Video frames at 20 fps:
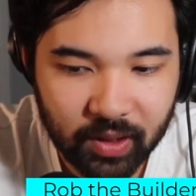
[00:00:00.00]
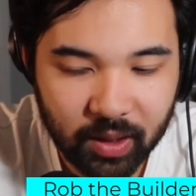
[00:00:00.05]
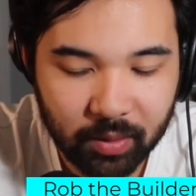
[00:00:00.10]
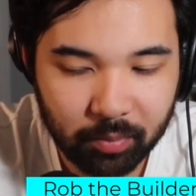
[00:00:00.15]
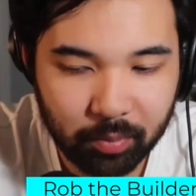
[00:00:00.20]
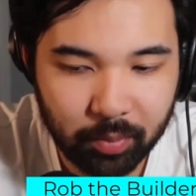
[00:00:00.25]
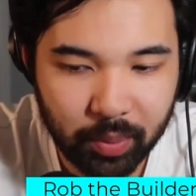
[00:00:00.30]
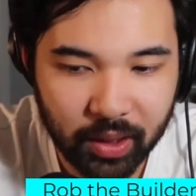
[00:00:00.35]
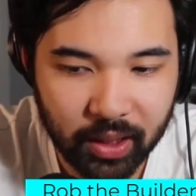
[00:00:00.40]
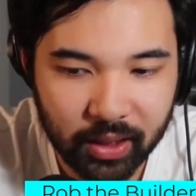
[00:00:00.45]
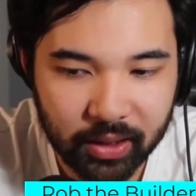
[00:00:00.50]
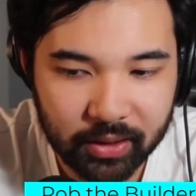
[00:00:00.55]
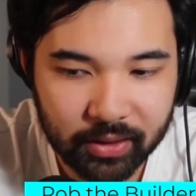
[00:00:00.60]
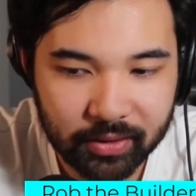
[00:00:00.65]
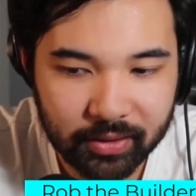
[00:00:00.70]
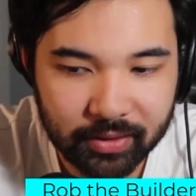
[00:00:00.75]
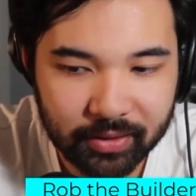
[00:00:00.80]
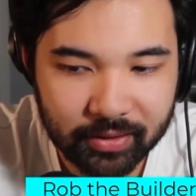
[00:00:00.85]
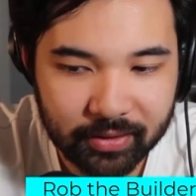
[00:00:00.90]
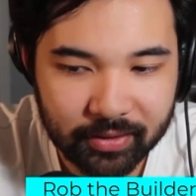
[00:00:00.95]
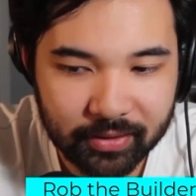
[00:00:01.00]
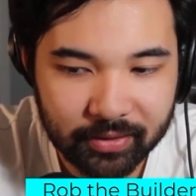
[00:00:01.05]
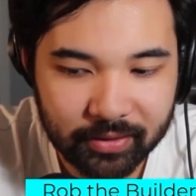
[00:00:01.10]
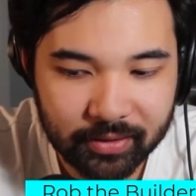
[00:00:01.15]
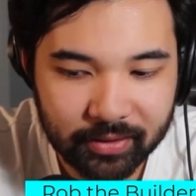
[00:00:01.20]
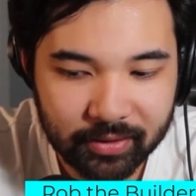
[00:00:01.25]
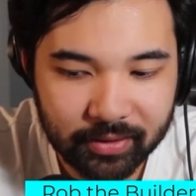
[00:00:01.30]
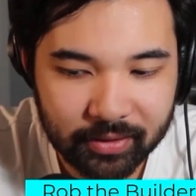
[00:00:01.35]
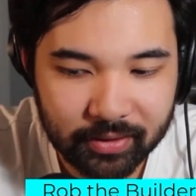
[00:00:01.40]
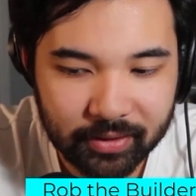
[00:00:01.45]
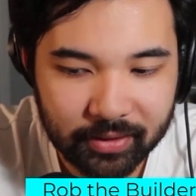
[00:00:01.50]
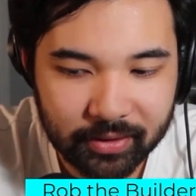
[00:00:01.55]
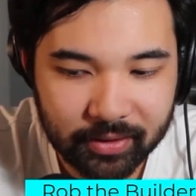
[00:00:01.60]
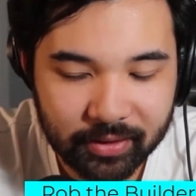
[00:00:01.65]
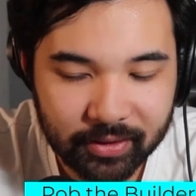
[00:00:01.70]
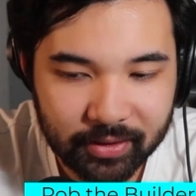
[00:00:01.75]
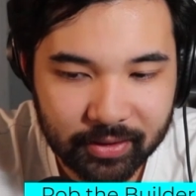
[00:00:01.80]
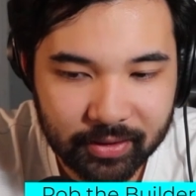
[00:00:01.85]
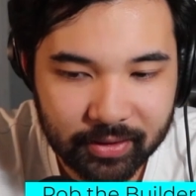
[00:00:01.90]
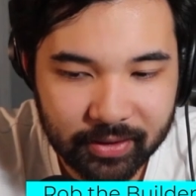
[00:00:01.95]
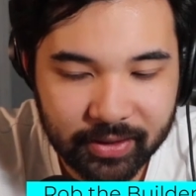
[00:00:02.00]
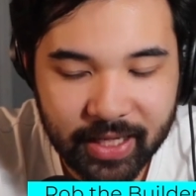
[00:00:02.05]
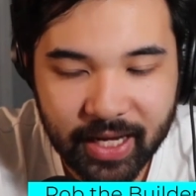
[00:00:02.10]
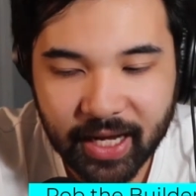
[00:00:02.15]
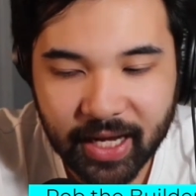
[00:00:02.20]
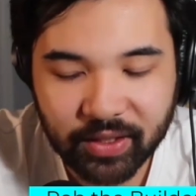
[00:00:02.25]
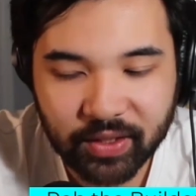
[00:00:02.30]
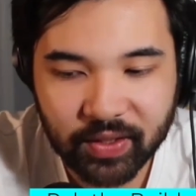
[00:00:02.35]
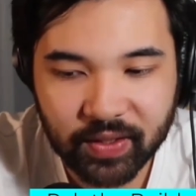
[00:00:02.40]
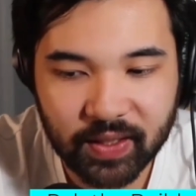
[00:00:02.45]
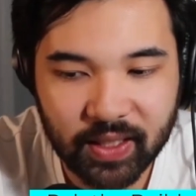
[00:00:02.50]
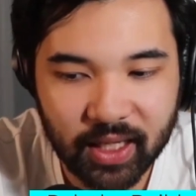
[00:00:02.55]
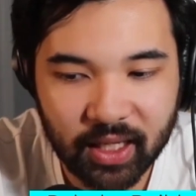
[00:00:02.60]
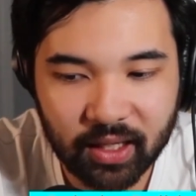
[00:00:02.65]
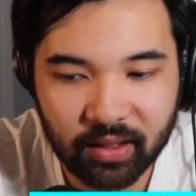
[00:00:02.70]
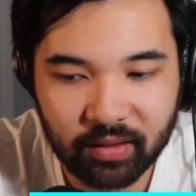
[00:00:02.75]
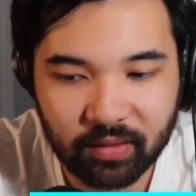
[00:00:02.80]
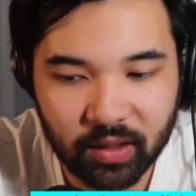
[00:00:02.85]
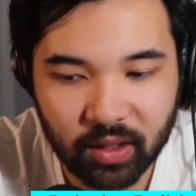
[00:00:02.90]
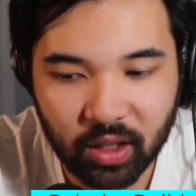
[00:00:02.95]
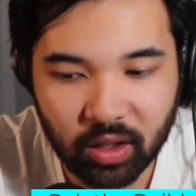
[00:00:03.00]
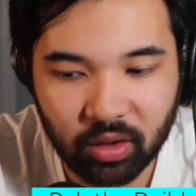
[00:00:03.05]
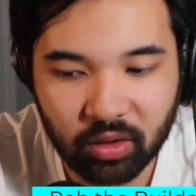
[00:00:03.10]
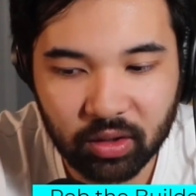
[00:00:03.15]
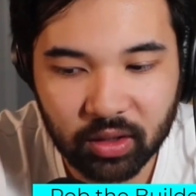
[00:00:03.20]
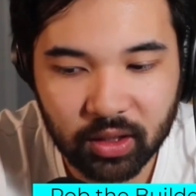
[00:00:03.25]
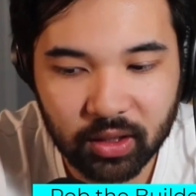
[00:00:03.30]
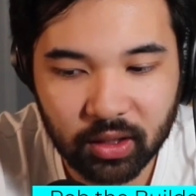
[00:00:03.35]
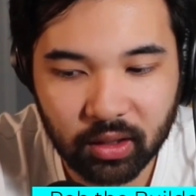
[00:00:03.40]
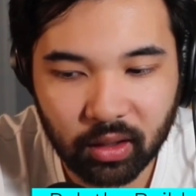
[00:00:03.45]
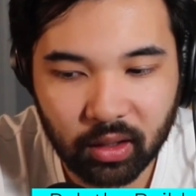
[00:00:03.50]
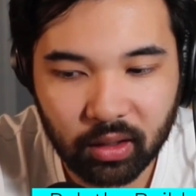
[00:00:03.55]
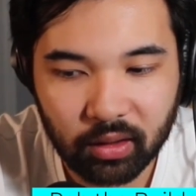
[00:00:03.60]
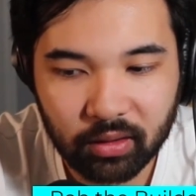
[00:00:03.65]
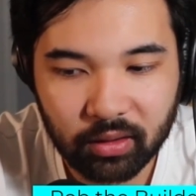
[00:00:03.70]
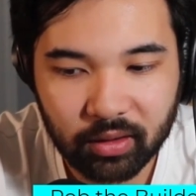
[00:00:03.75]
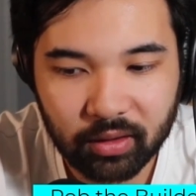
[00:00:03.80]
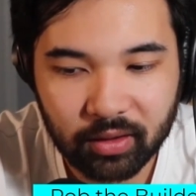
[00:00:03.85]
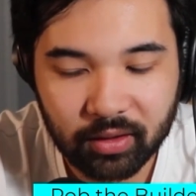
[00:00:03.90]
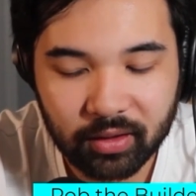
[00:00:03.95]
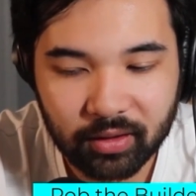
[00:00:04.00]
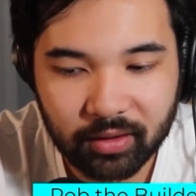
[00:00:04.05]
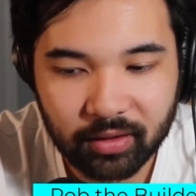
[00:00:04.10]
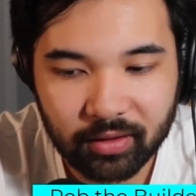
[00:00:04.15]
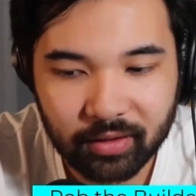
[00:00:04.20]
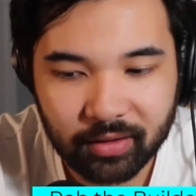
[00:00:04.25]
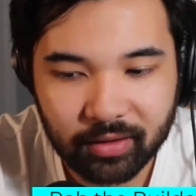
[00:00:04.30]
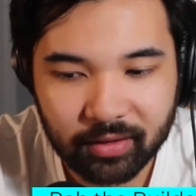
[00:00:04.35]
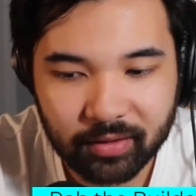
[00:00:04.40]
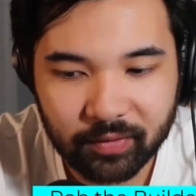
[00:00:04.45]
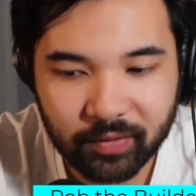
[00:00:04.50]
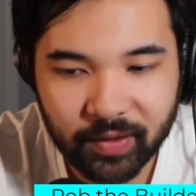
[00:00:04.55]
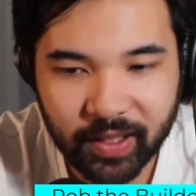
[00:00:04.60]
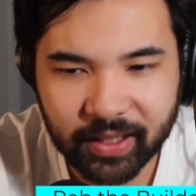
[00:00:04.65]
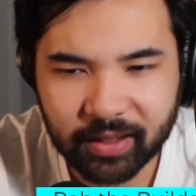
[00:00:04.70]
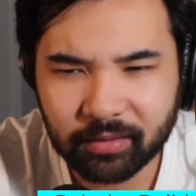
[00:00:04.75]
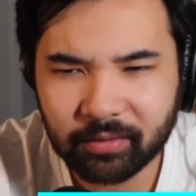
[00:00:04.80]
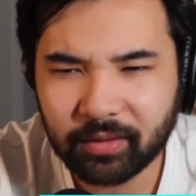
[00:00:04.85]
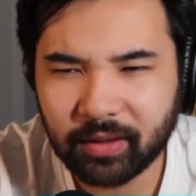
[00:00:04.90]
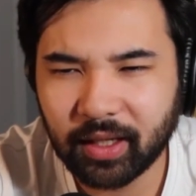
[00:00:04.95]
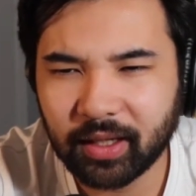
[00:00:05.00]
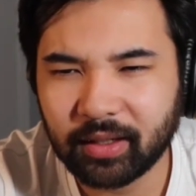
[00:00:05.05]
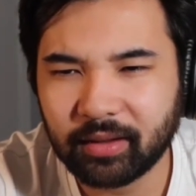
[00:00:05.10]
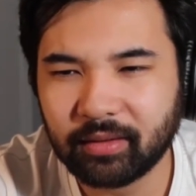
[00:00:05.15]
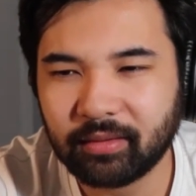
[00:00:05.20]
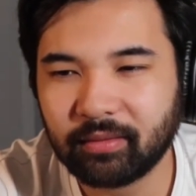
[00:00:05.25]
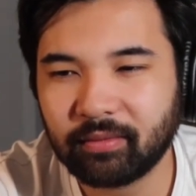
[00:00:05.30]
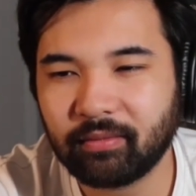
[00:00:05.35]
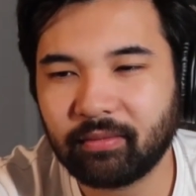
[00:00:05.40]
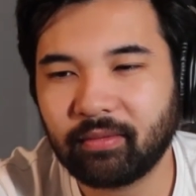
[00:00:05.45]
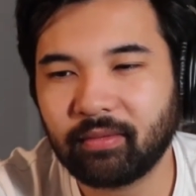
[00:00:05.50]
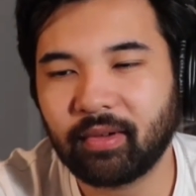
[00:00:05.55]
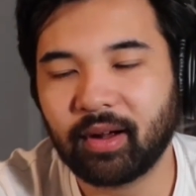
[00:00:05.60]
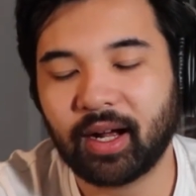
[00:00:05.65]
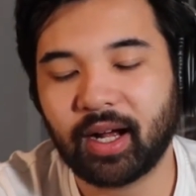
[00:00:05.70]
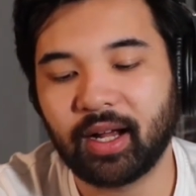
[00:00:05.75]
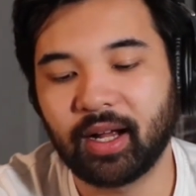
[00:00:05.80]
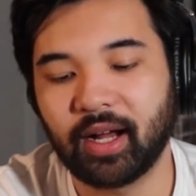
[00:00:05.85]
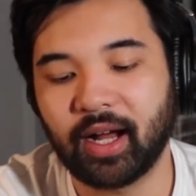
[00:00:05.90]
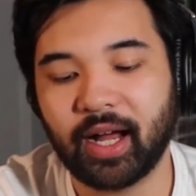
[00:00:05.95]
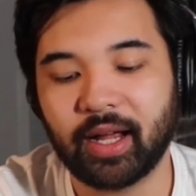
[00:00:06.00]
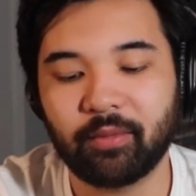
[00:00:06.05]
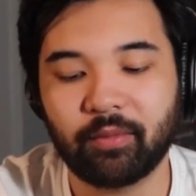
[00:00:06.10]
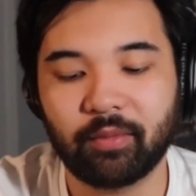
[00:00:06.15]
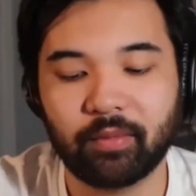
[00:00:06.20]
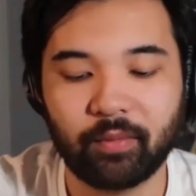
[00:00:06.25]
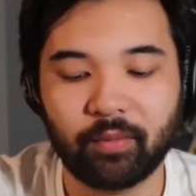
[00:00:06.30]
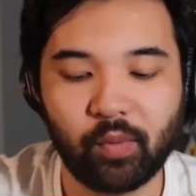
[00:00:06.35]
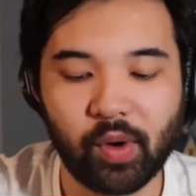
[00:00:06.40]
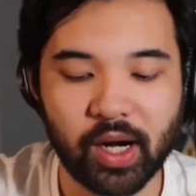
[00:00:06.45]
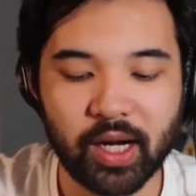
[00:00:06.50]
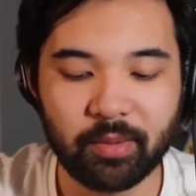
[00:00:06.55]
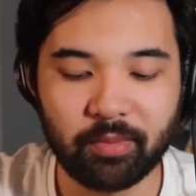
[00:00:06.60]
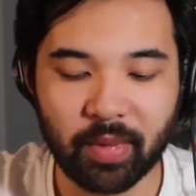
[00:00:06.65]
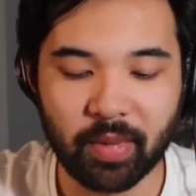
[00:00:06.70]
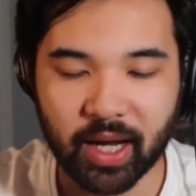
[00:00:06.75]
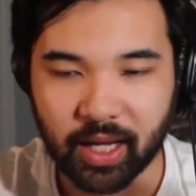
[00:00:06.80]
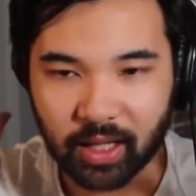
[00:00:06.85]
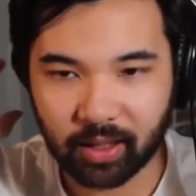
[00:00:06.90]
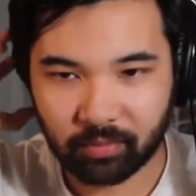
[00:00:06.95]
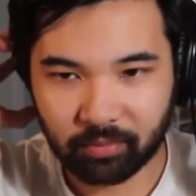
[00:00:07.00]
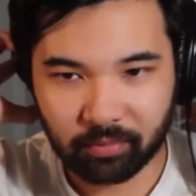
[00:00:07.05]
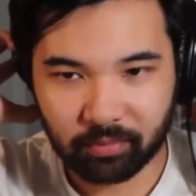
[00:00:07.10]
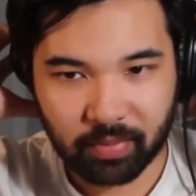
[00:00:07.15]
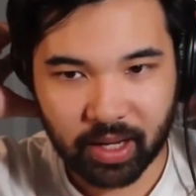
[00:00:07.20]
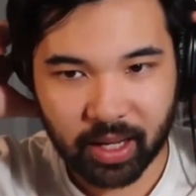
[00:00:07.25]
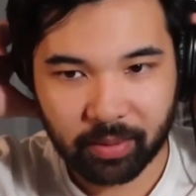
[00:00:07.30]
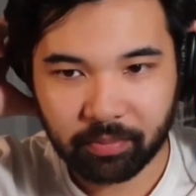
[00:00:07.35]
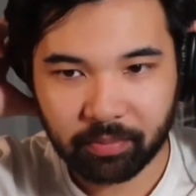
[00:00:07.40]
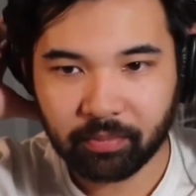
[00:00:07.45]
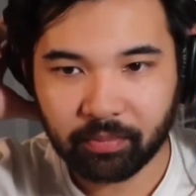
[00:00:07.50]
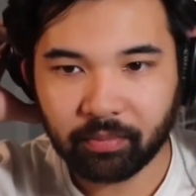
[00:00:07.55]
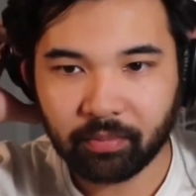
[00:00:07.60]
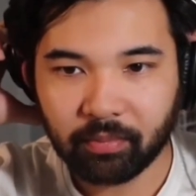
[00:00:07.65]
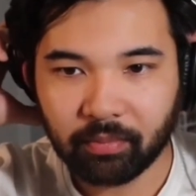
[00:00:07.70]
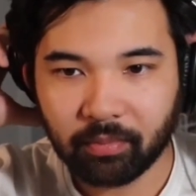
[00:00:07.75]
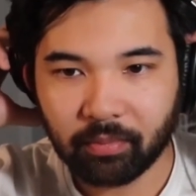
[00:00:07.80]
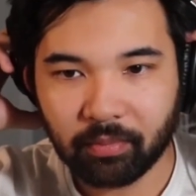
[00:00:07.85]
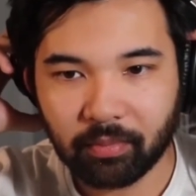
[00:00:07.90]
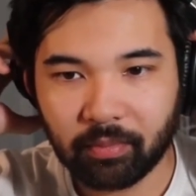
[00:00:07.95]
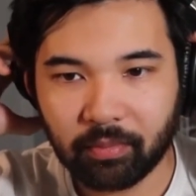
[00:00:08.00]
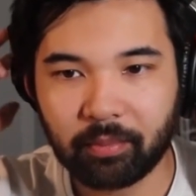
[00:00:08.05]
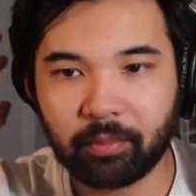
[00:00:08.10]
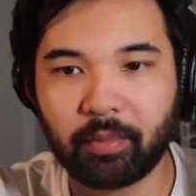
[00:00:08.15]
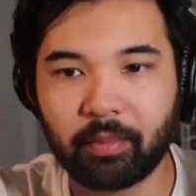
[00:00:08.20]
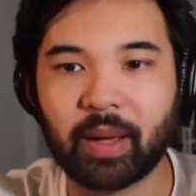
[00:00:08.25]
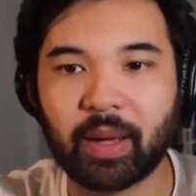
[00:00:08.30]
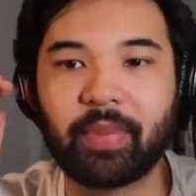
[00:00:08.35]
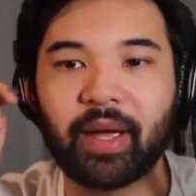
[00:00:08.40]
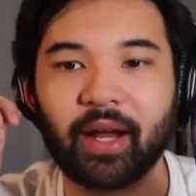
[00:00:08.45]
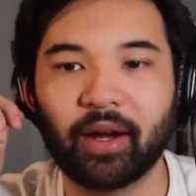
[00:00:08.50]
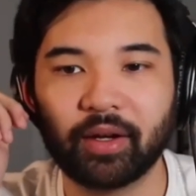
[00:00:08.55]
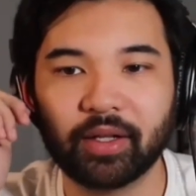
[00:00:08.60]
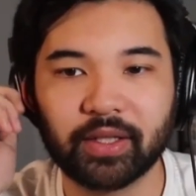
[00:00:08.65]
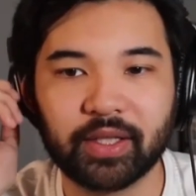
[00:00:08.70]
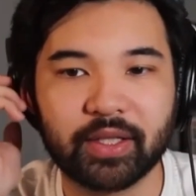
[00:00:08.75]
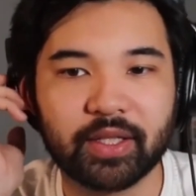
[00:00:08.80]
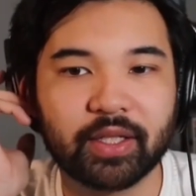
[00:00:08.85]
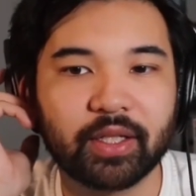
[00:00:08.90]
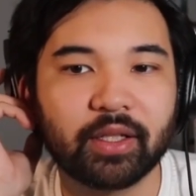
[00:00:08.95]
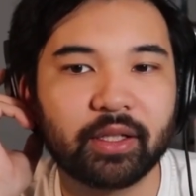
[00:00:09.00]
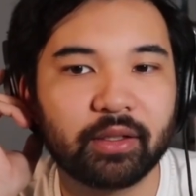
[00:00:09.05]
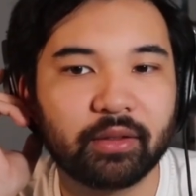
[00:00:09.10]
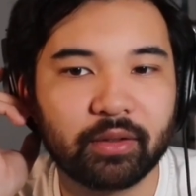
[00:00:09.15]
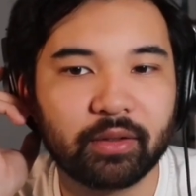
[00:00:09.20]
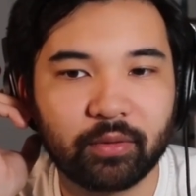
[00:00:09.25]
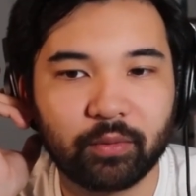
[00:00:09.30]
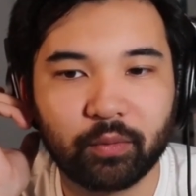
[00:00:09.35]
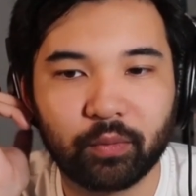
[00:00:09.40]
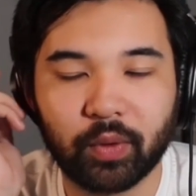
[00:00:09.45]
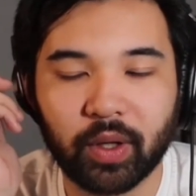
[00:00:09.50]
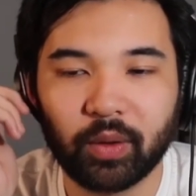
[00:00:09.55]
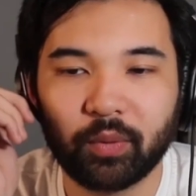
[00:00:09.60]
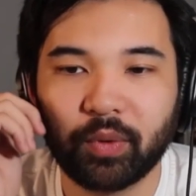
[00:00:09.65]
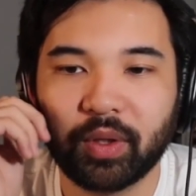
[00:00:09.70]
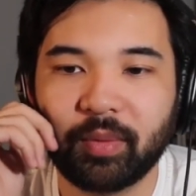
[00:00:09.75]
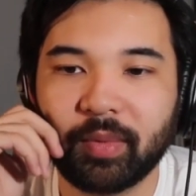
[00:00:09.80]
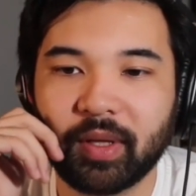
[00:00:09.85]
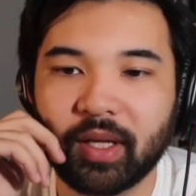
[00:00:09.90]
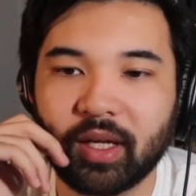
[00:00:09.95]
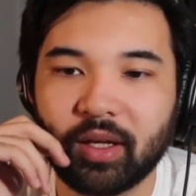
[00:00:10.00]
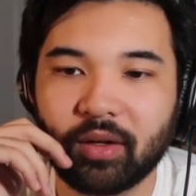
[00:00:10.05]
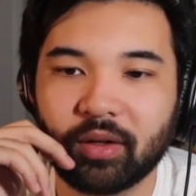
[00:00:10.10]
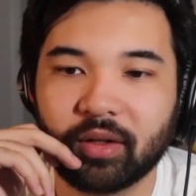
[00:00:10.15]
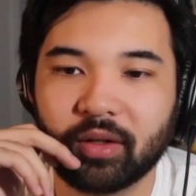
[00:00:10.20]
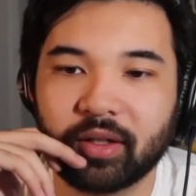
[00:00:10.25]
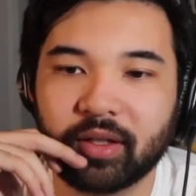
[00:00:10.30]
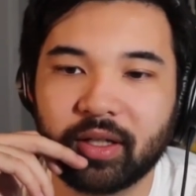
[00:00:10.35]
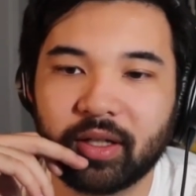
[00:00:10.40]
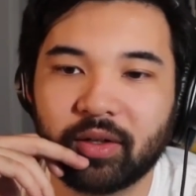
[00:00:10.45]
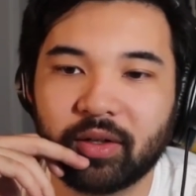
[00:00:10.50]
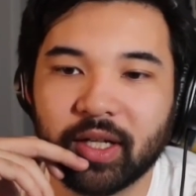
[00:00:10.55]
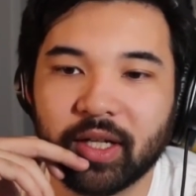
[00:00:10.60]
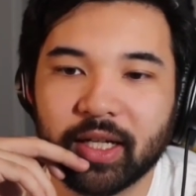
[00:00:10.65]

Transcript: But yeah, to say, you know, like I wanted my parents to run with me, or, you know,